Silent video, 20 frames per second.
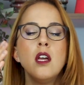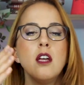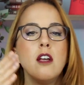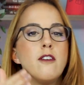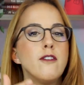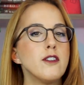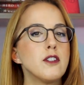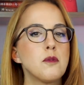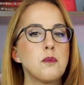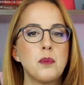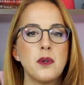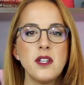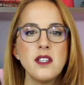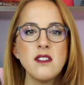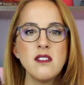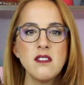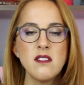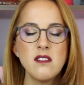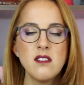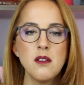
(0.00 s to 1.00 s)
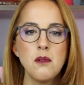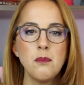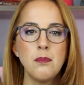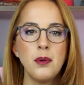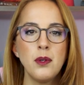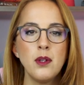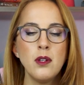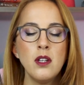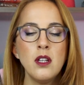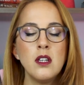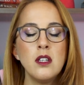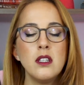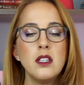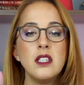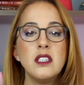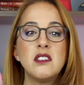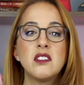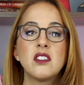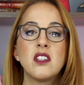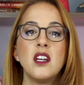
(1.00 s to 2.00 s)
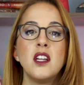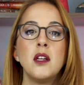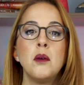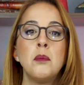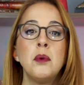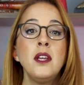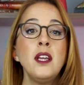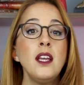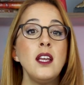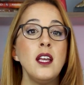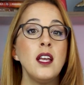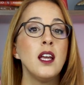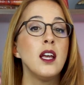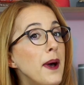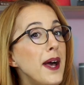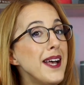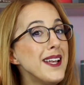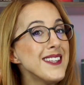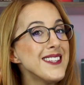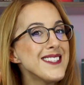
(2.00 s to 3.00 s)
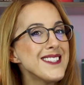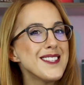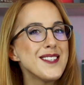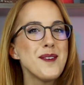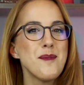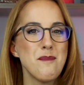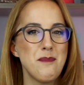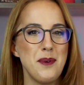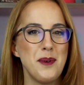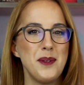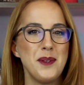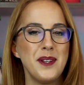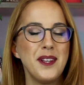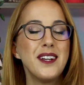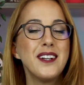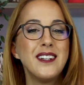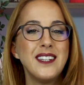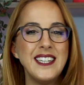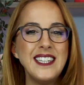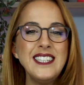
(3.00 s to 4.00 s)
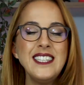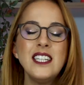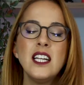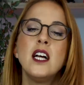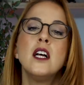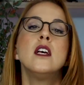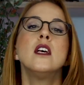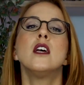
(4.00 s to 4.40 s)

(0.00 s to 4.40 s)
if it's present simple, it's gonna be past simple, right?